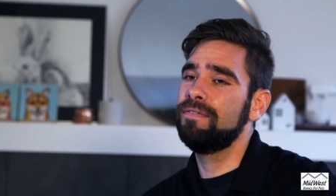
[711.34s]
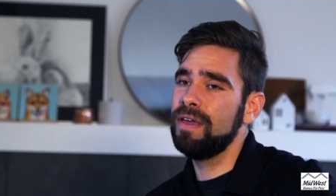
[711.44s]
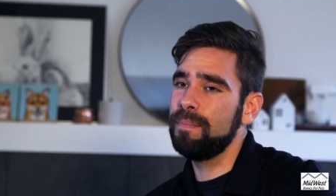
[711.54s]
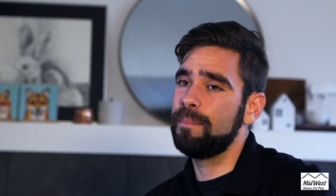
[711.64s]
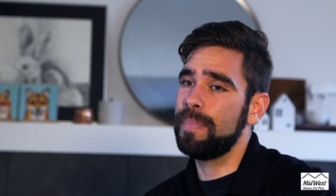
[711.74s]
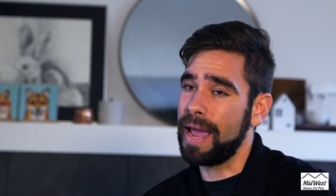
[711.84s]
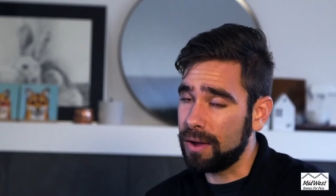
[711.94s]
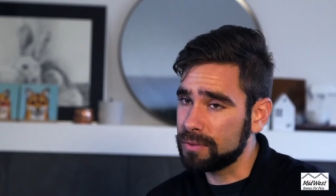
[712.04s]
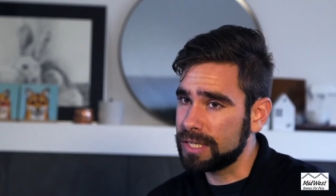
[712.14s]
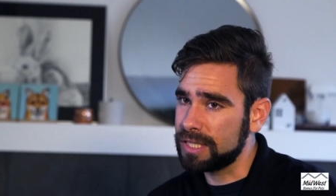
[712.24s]
if it
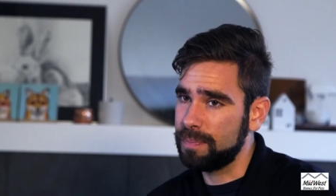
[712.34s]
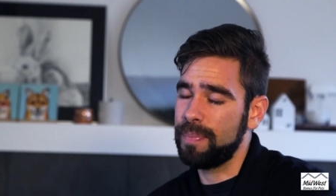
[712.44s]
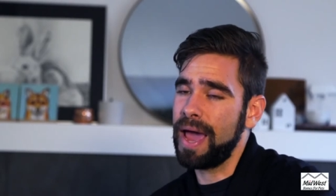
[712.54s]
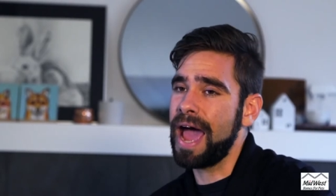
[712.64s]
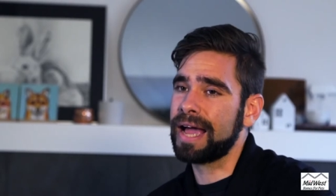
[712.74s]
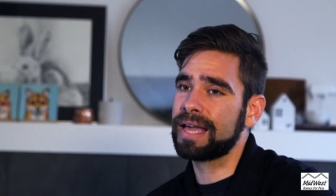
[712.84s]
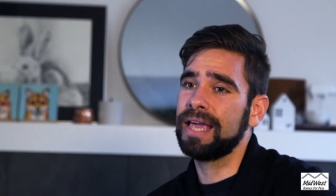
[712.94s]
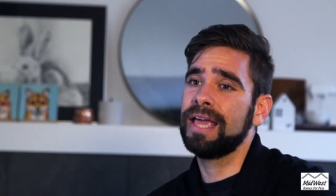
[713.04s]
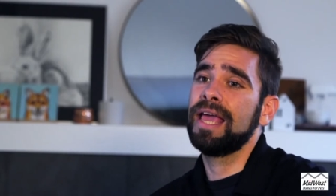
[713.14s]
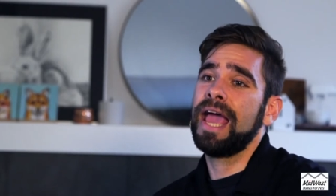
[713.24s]
bounces back
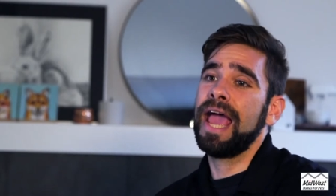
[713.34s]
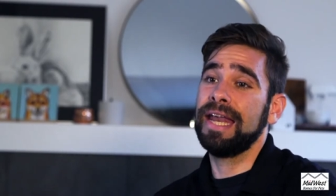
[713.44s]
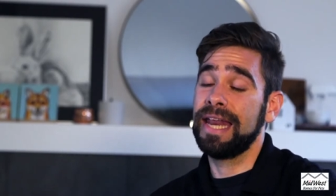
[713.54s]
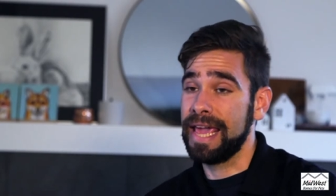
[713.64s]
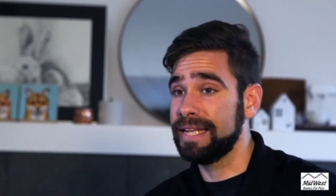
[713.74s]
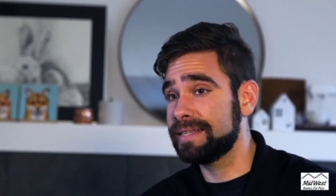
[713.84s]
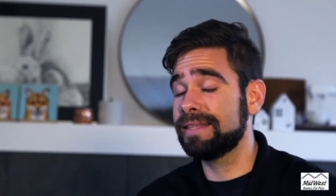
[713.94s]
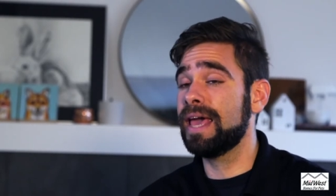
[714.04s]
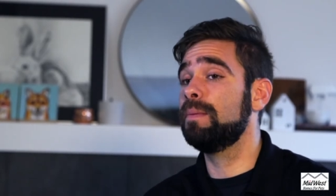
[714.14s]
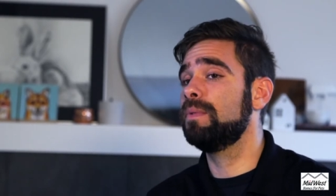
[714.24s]
and hits
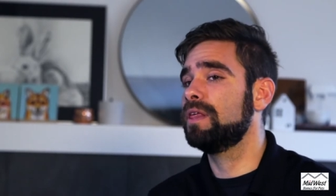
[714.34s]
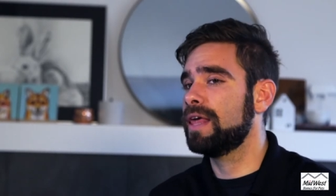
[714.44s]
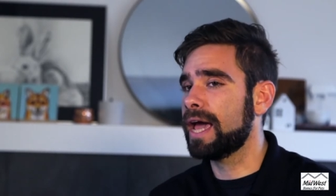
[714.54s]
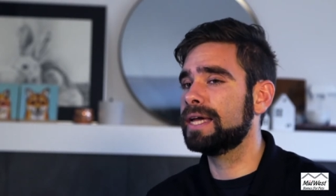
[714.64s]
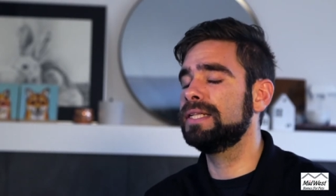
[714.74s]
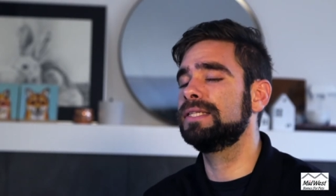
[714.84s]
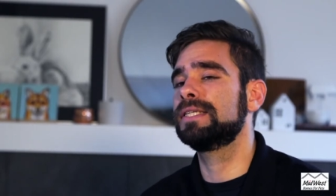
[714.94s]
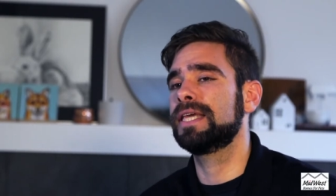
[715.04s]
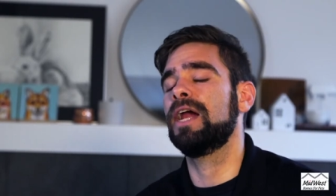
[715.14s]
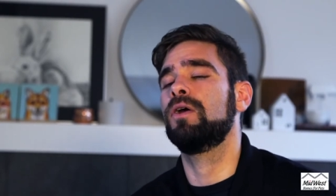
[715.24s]
them, that can
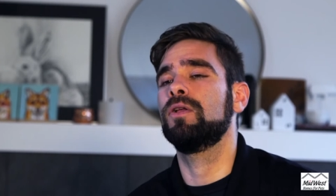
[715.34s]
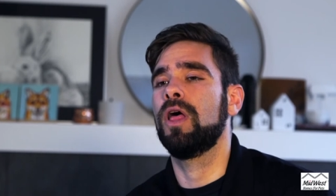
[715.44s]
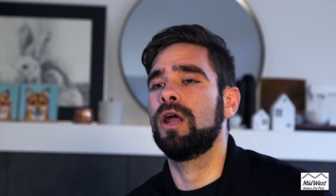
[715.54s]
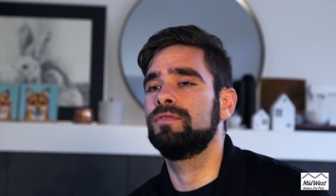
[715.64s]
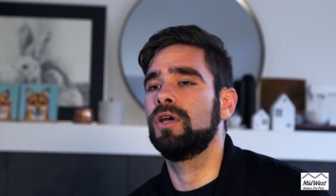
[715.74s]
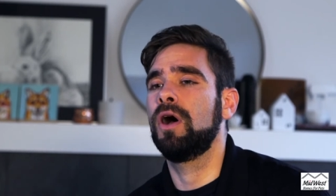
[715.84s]
scare a lot of